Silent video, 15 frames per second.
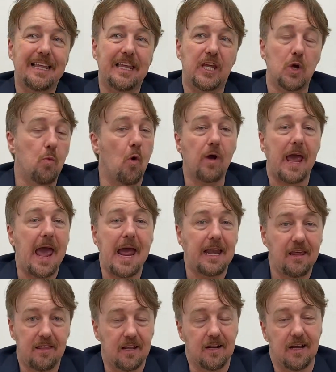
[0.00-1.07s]
You won't get
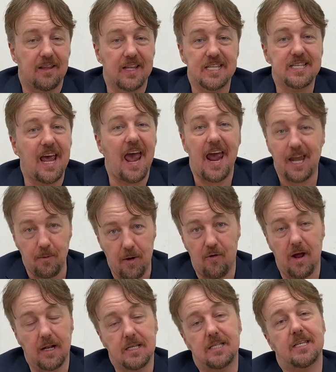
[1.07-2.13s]
anything like this anywhere
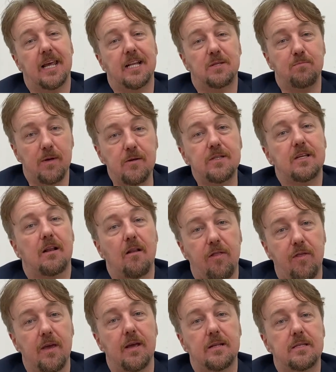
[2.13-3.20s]
else. It's musical
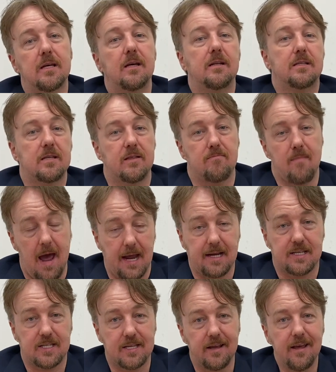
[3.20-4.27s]
theatre to the
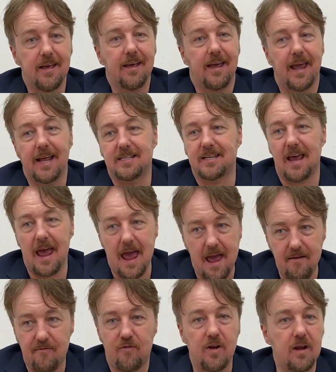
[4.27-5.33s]
max. It's
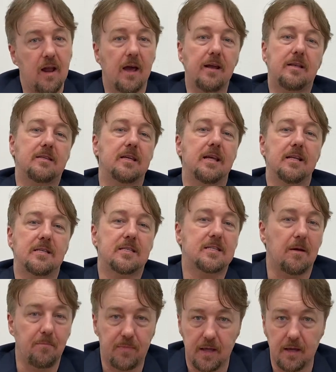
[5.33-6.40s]
every night is
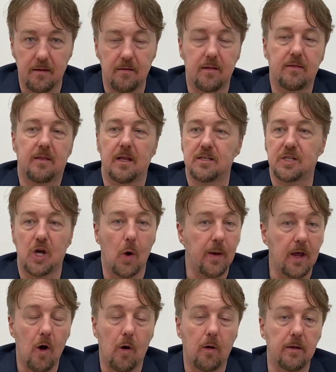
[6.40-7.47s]
something that's
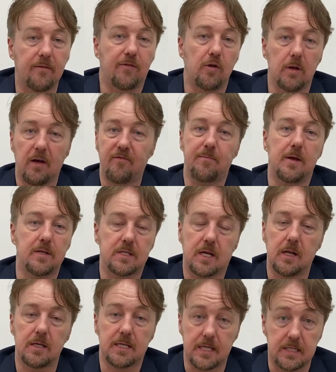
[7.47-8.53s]
going on. If you love
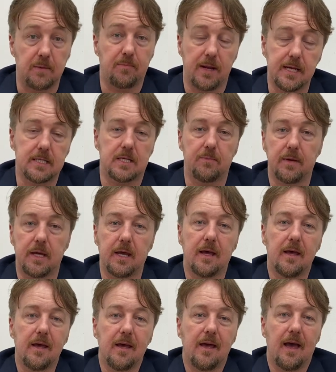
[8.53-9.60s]
musicals, it's the place to be.
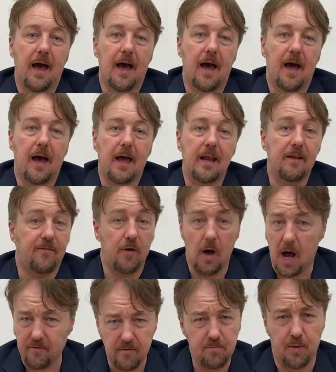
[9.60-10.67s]
And if you
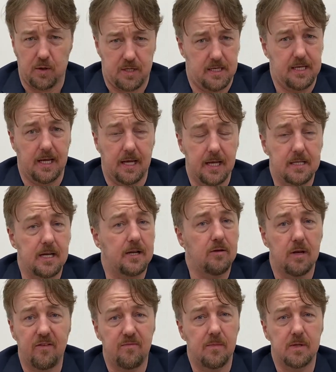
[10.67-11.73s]
haven't booked a ticket and you
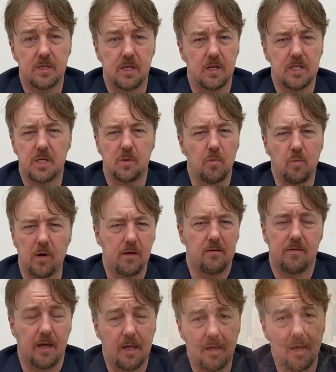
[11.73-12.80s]
love musicals, what are you
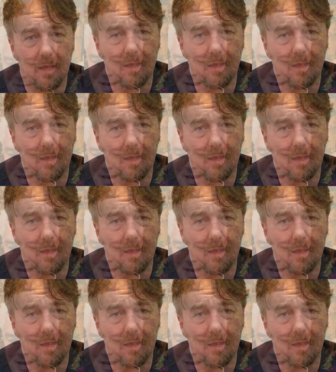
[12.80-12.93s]
thinking?